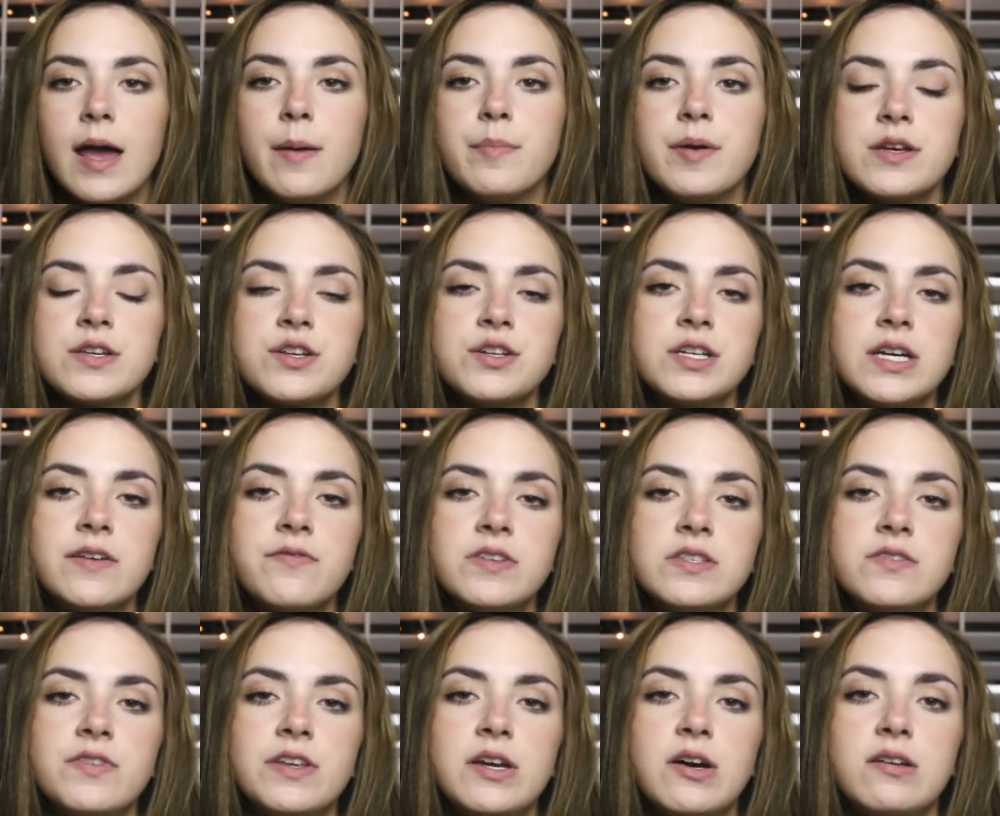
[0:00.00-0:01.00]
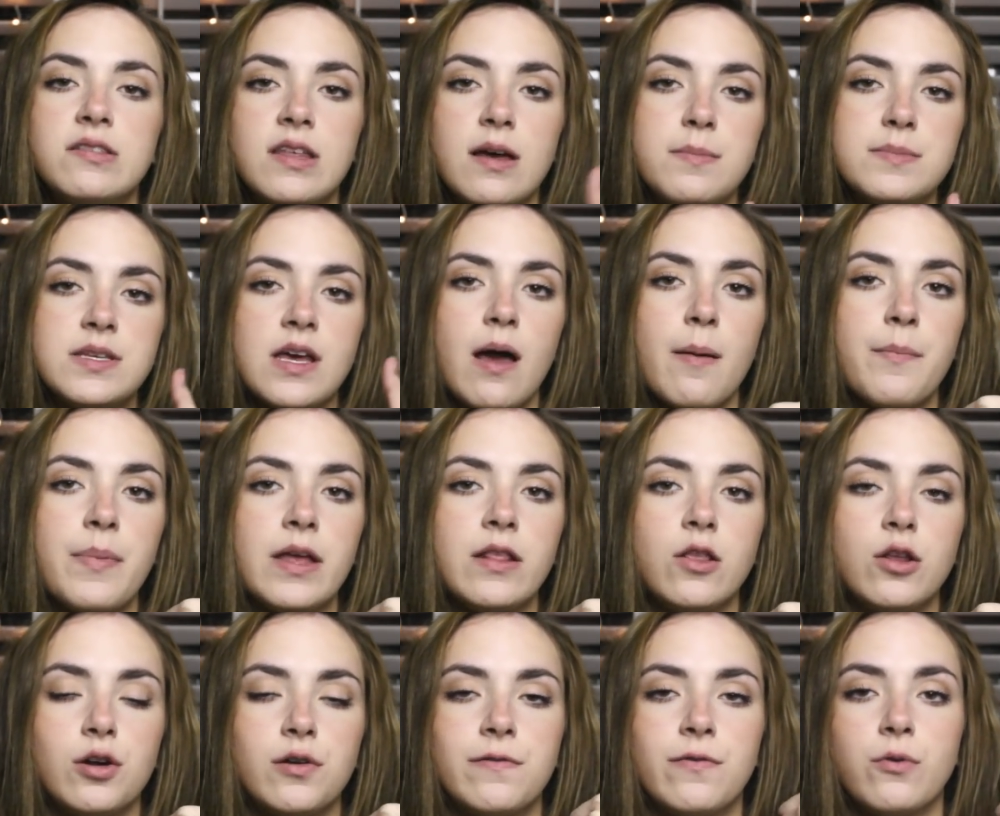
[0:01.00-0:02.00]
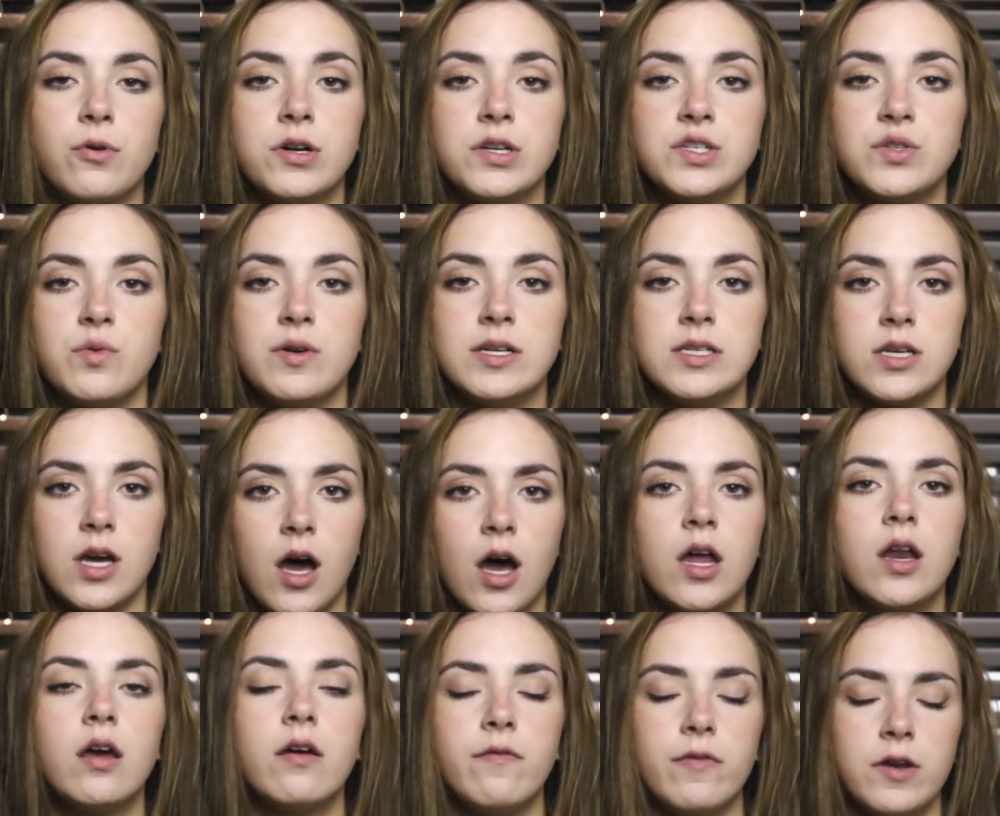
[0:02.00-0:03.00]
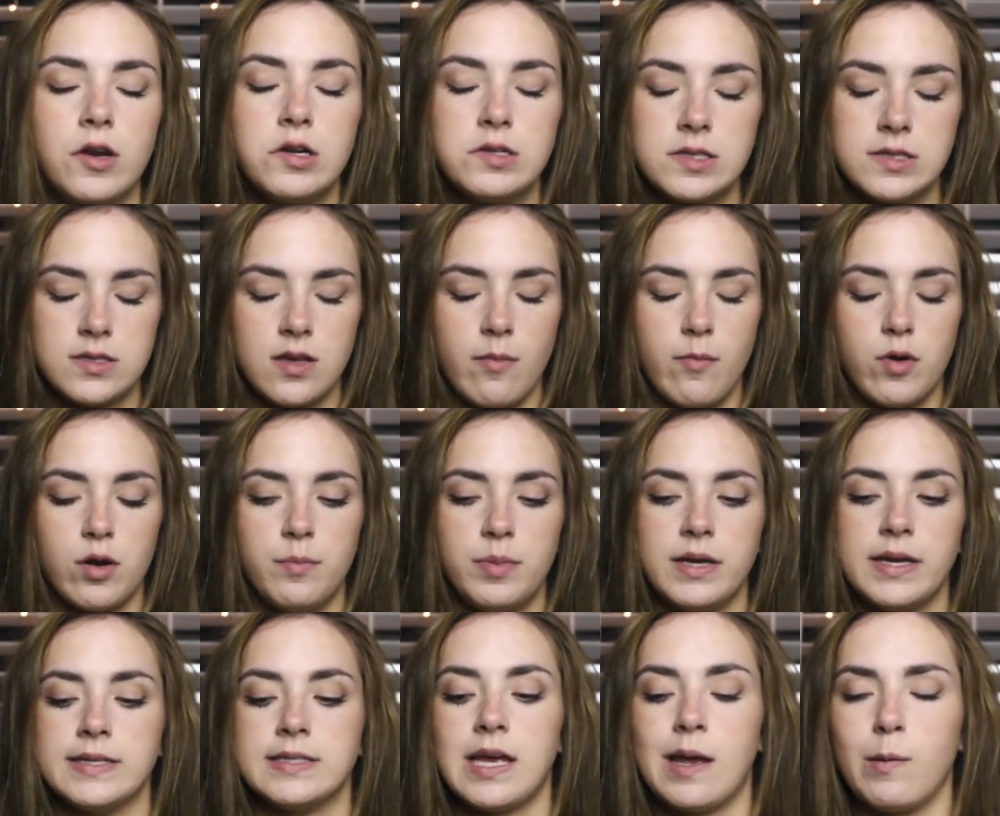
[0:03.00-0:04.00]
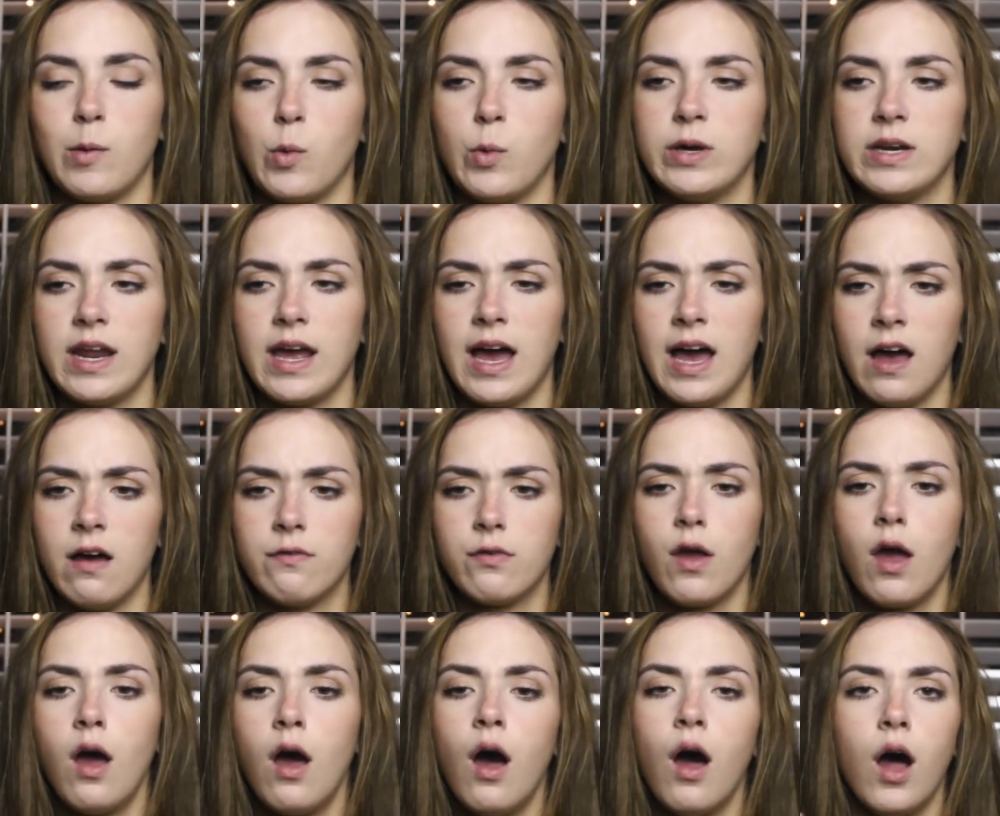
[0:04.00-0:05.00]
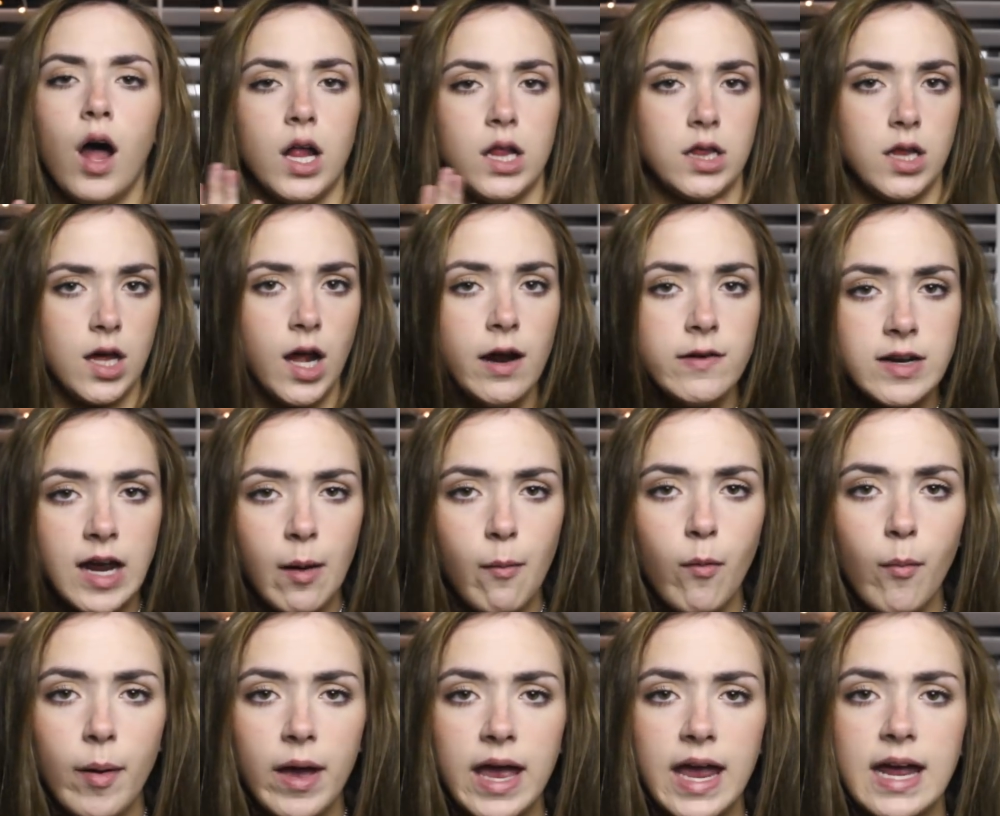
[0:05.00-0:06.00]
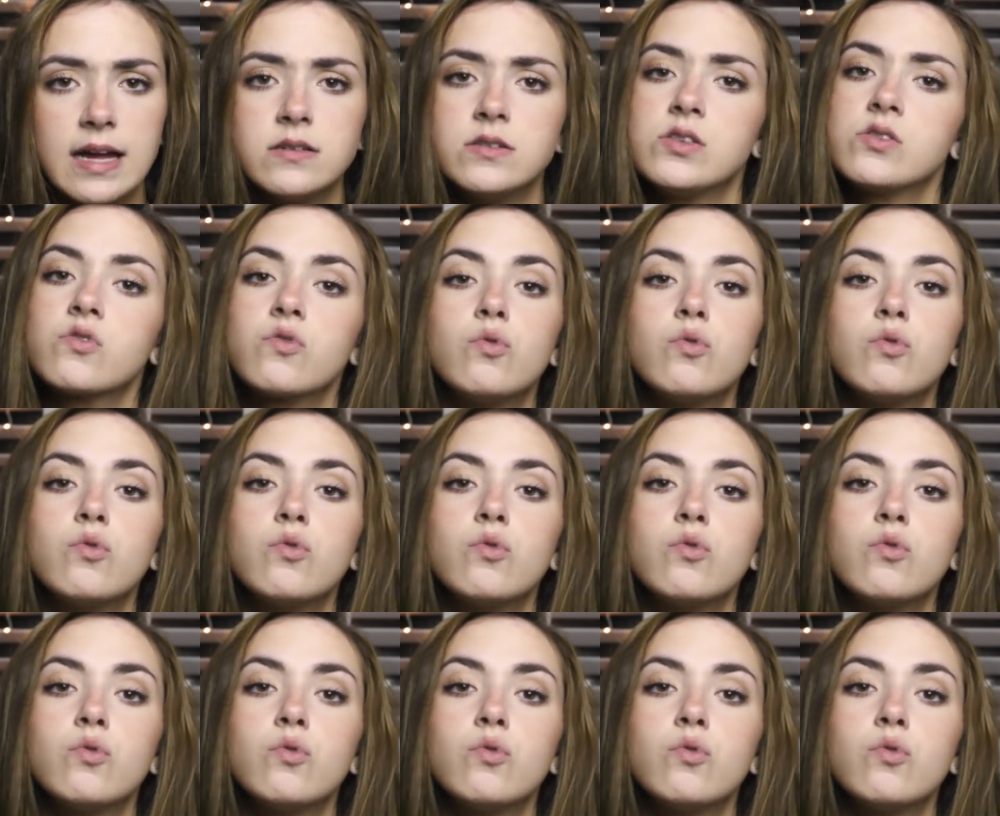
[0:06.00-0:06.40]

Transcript: And be sure to give this video a thumbs up and look forward to a ton of videos this summer because I'm going to have a lot of time on my hands.